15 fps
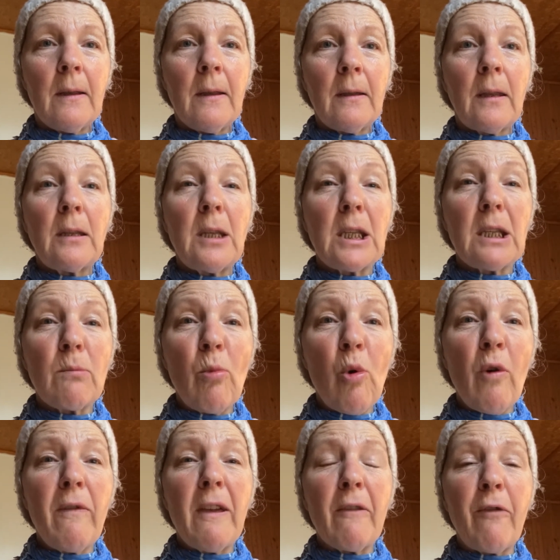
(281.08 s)
that these
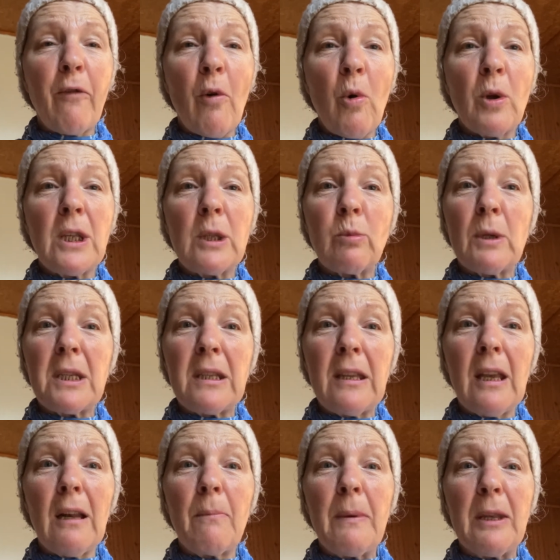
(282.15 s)
moving thoughts will
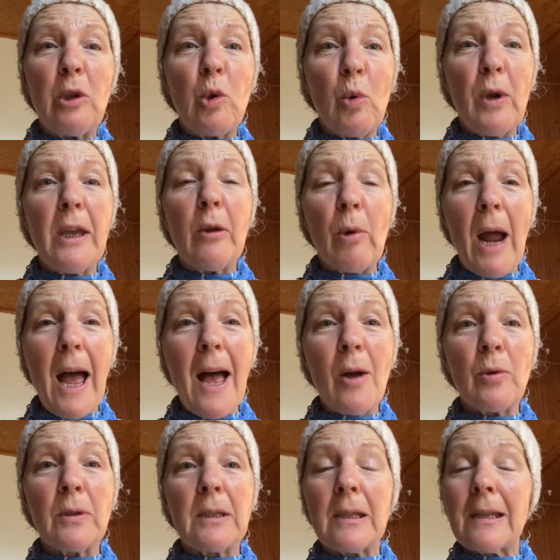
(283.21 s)
still be doing
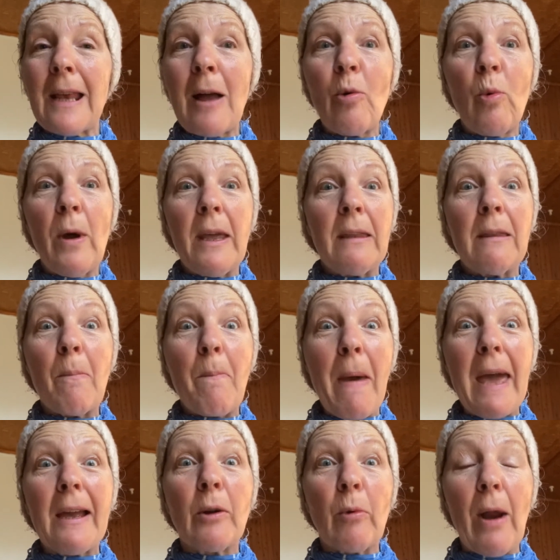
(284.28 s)
rounds somewhere in the
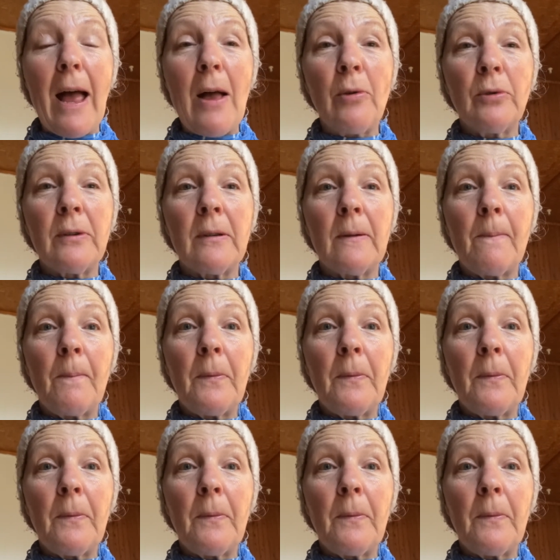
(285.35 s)
background,